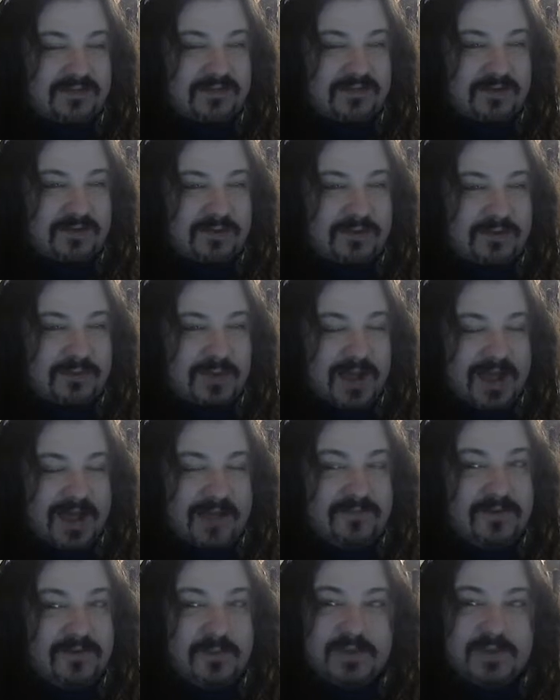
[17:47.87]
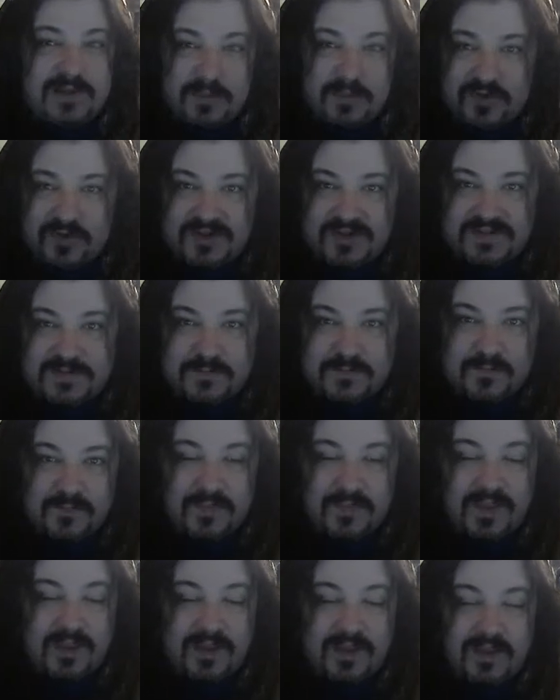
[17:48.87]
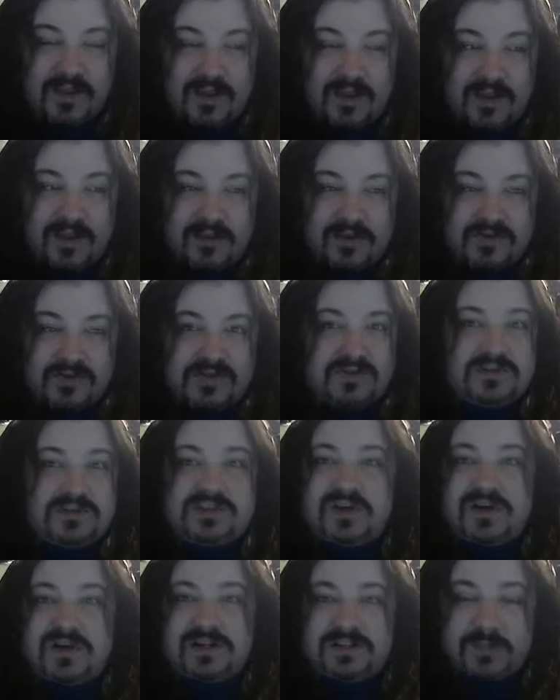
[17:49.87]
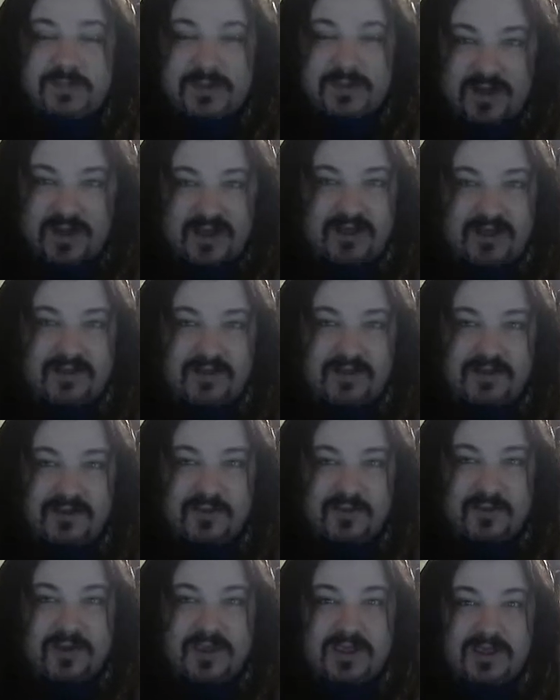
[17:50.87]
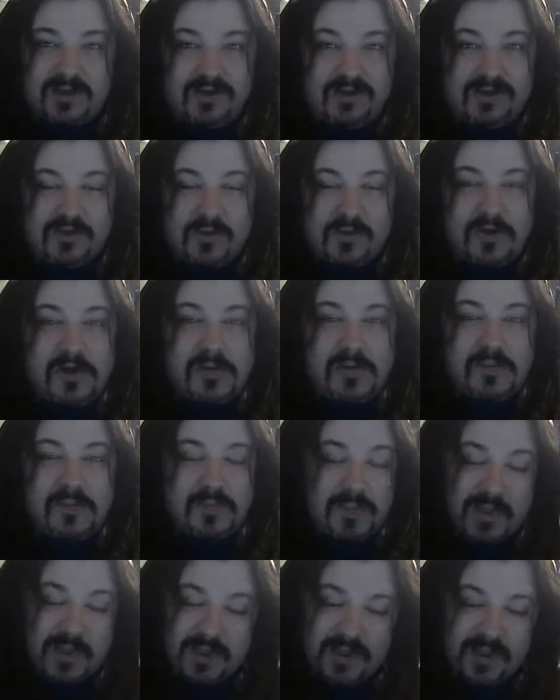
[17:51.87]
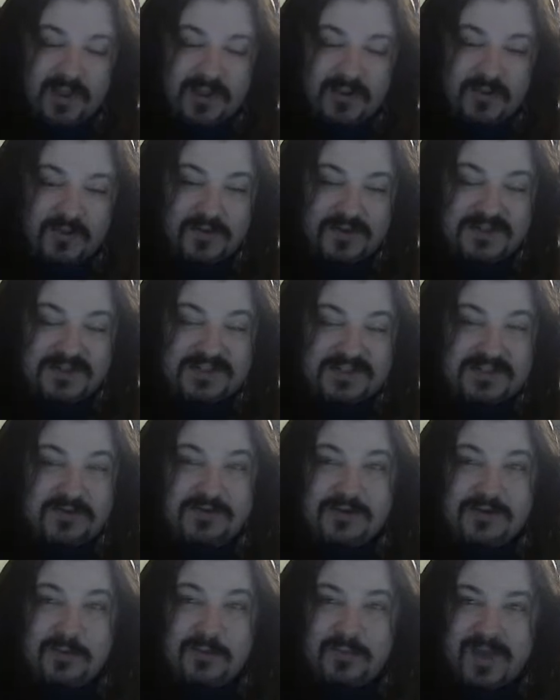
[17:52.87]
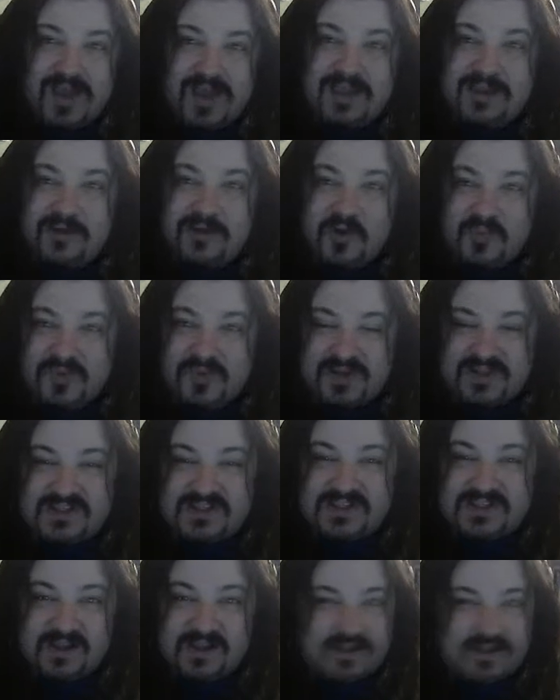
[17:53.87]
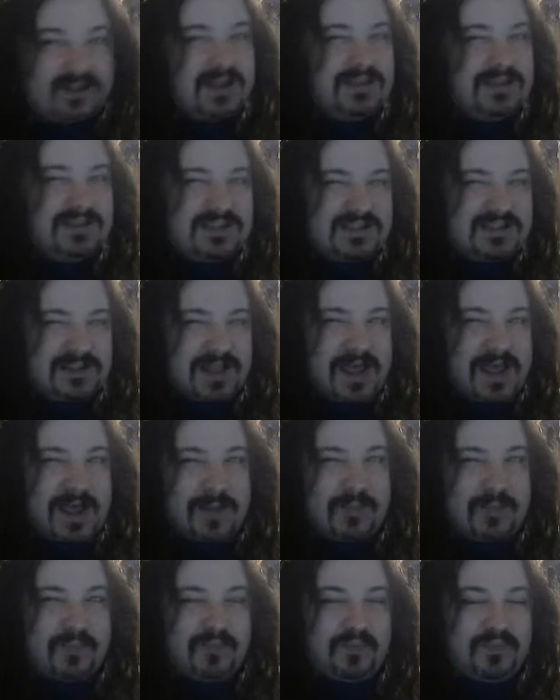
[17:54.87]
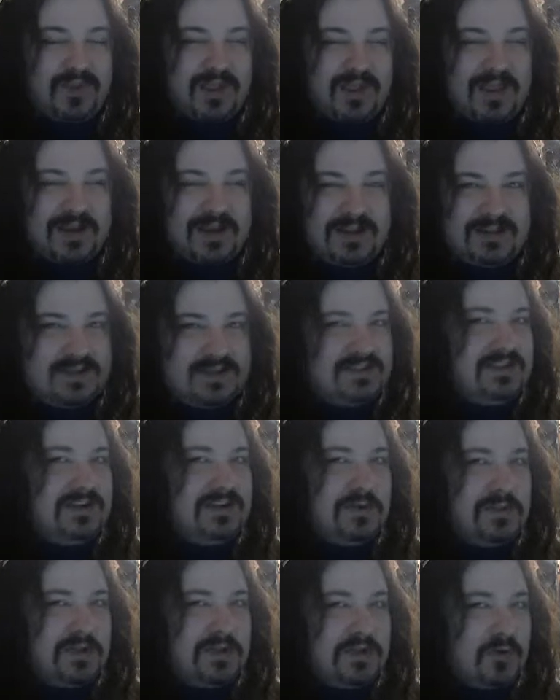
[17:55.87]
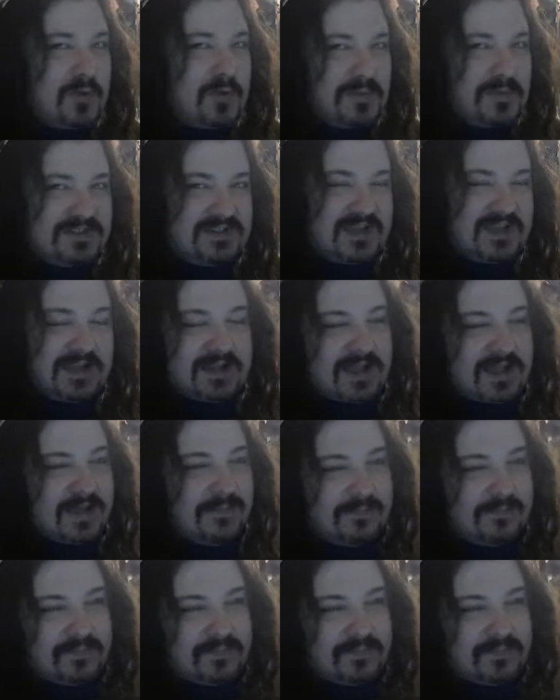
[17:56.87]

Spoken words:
you have him in the prison, you don't talk to him at all, you kill Yorm, you could still go back and open his cell and get the slab, and he doesn't know that Yorm is dead yet.